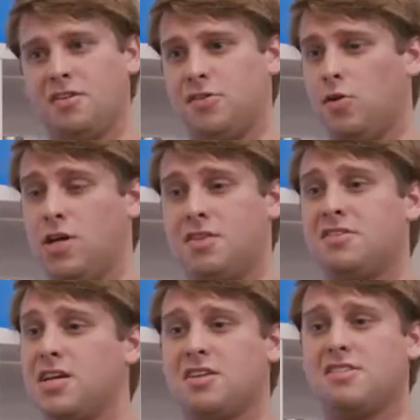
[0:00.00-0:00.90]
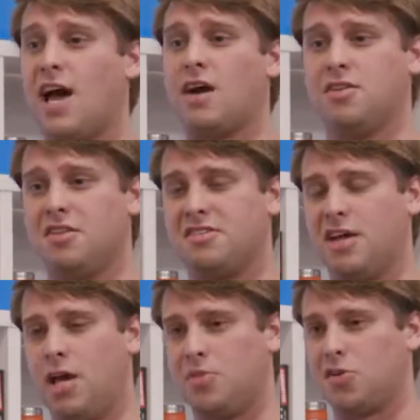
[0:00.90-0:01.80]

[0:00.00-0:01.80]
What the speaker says: so it's exactly the same.